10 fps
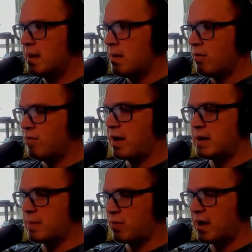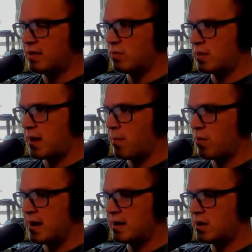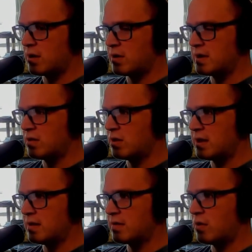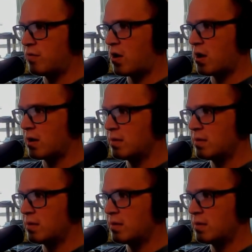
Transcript: very impressed with how Brandon Curry is looking so far.